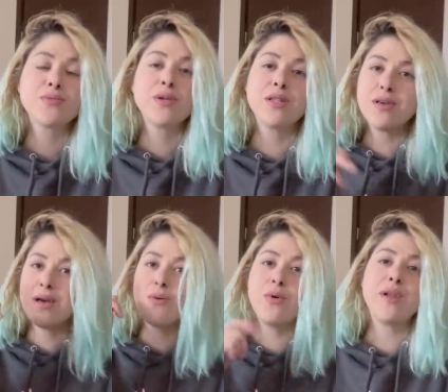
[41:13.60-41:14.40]
with
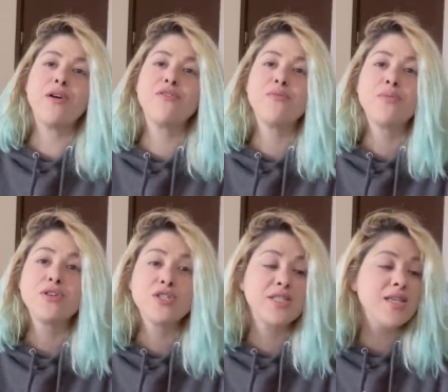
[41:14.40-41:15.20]
a one-off
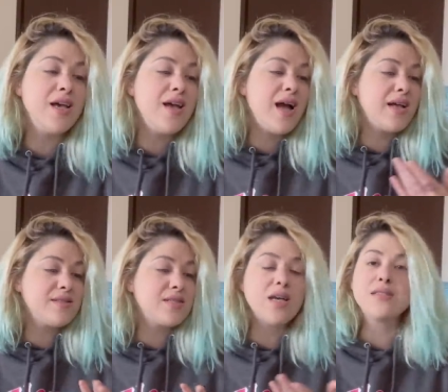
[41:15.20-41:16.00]
purchase, and
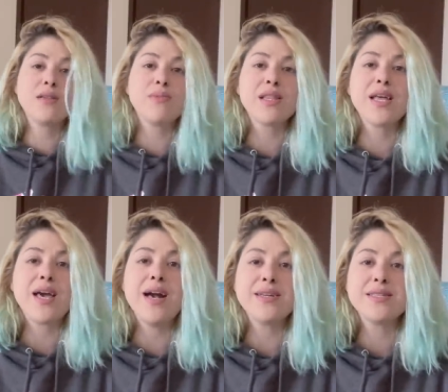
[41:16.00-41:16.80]
design something like
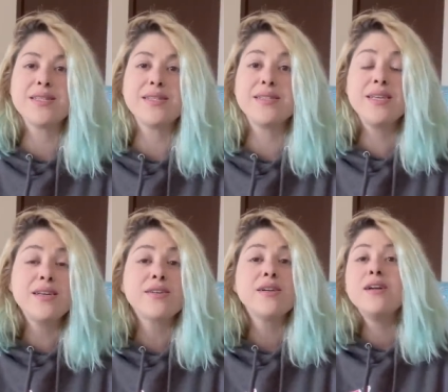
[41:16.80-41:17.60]
I designed
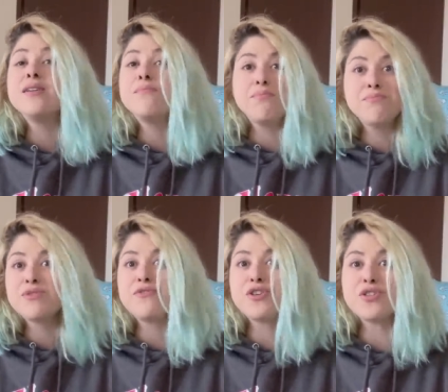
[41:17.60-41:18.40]
here
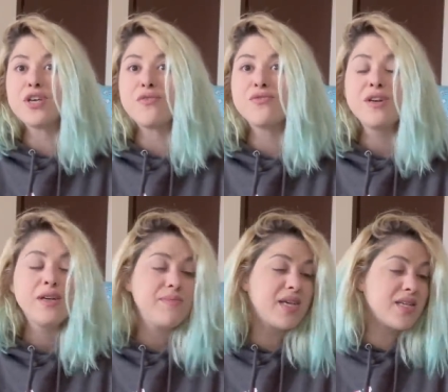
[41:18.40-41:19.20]
for yourself,
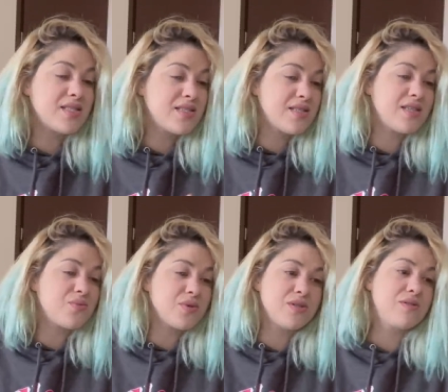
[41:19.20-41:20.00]
because this
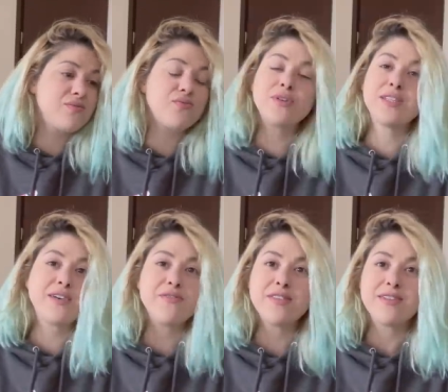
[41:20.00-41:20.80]
was really
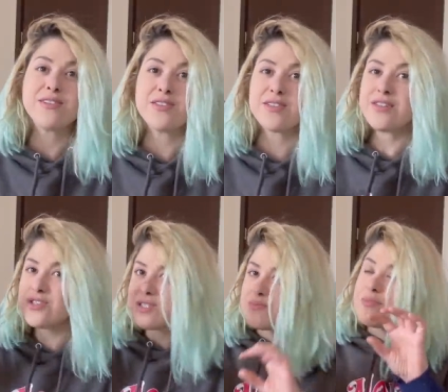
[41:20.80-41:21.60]
a fun thing to design,
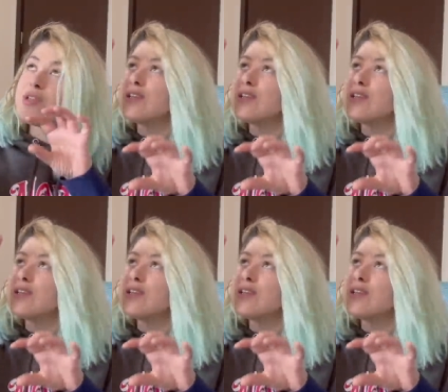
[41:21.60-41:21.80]
just putting